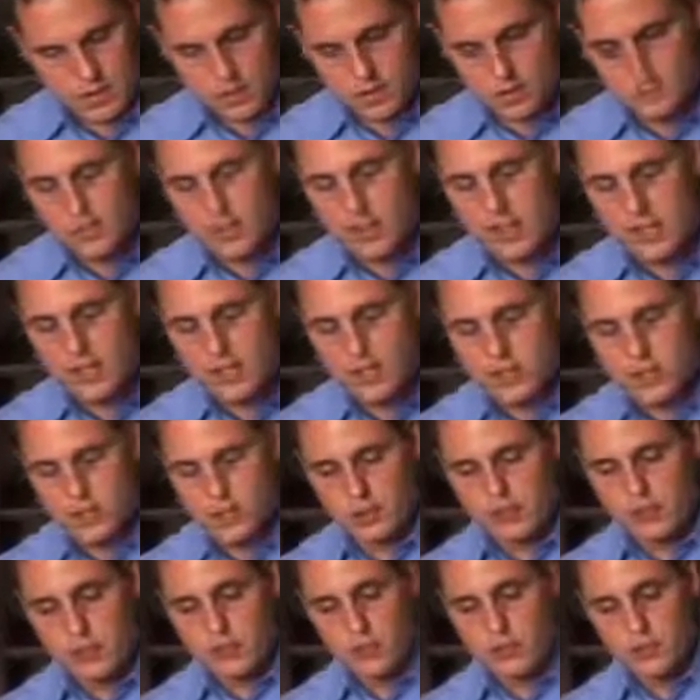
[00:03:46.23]
The
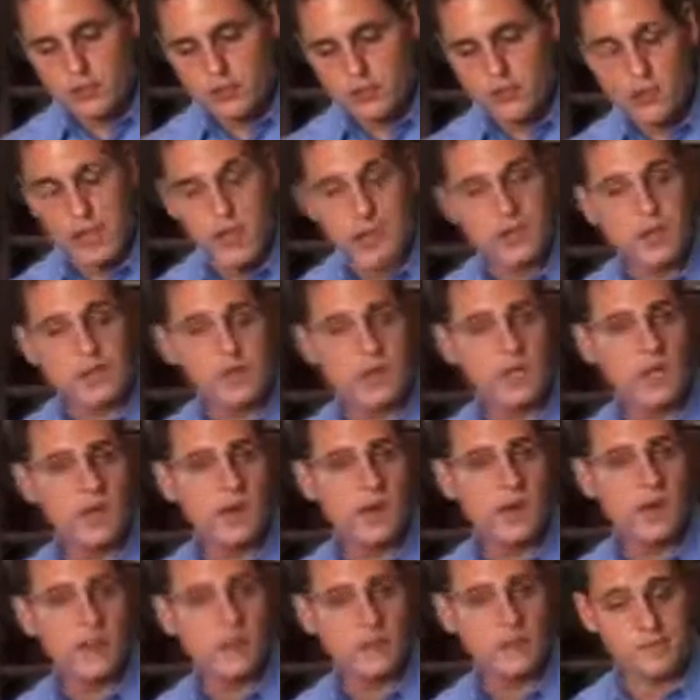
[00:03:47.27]
pH levels range
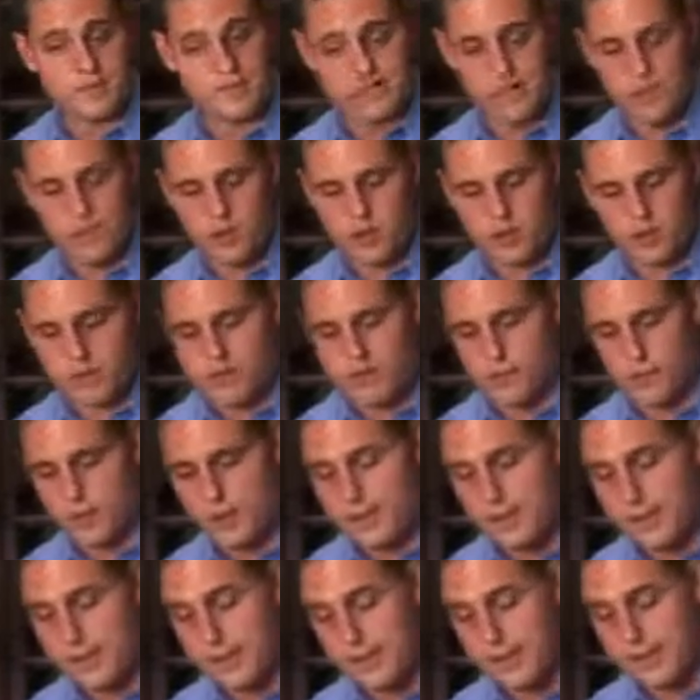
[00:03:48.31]
anywhere from 0 to
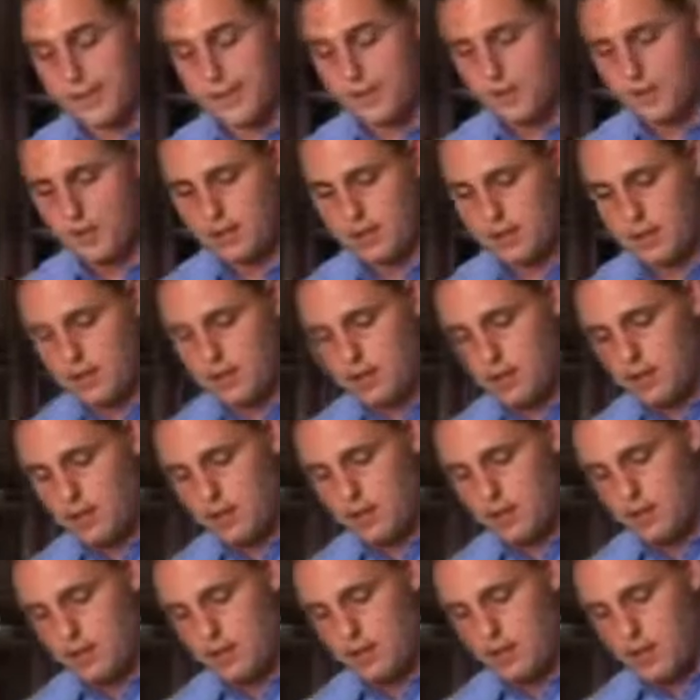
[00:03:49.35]
14,
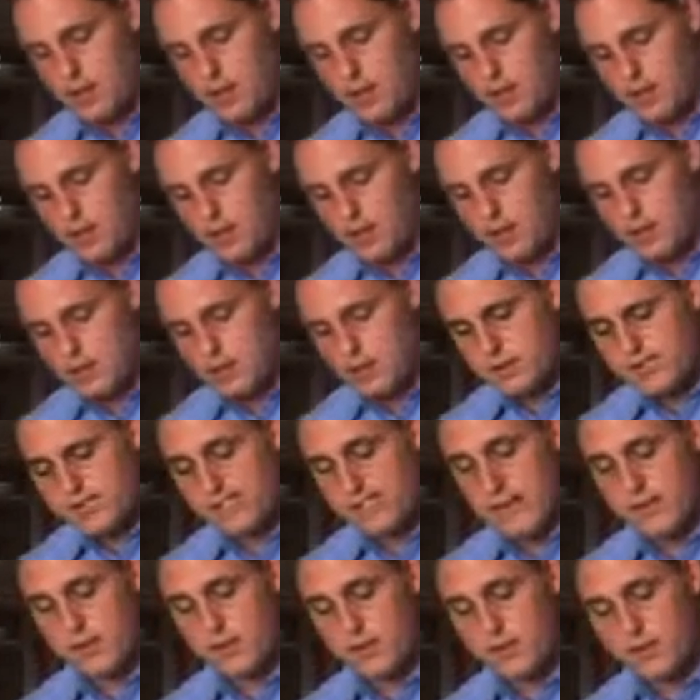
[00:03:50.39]

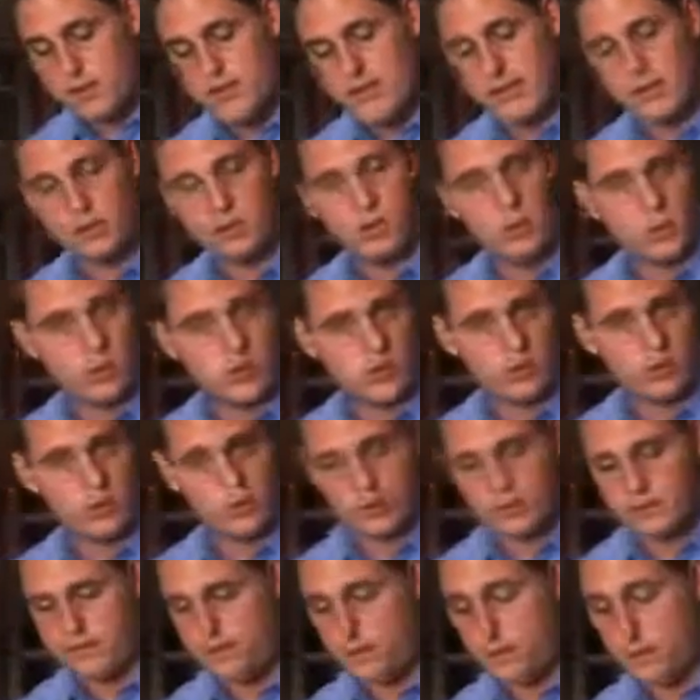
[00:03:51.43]
7 being
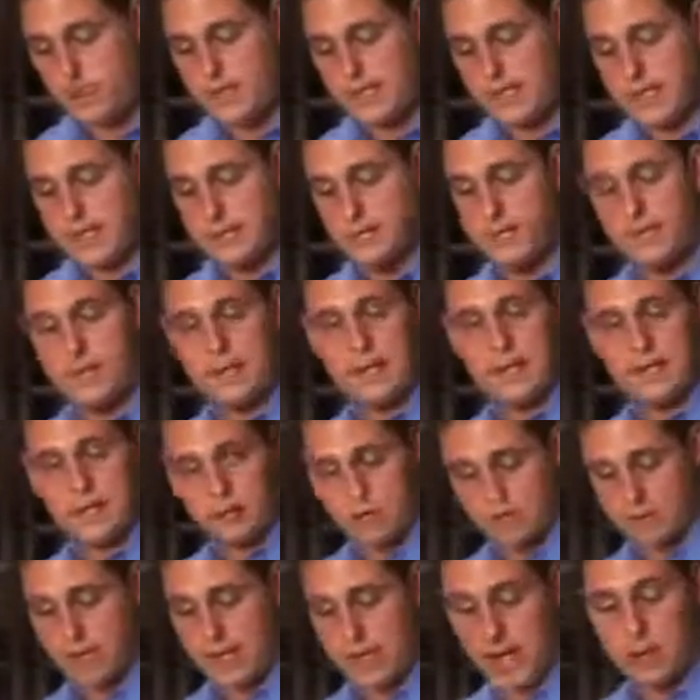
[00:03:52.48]
neutral, 14
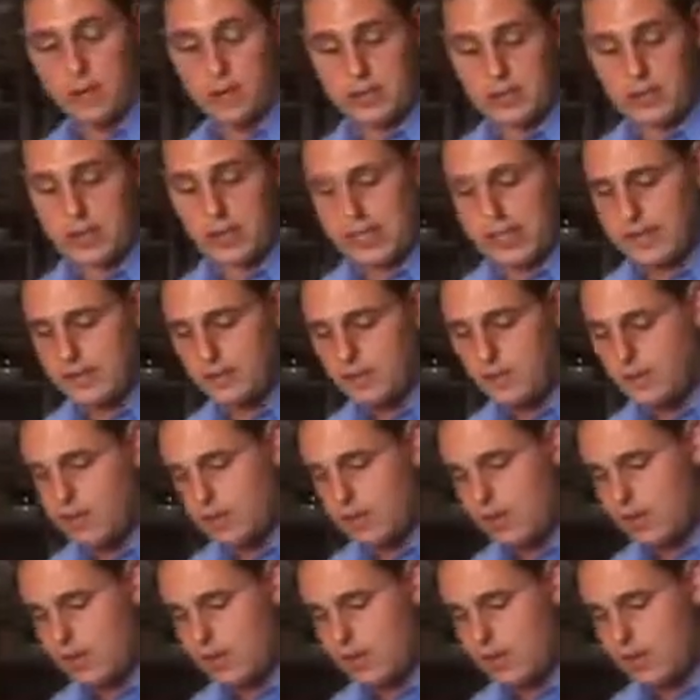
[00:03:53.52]
being alkaline,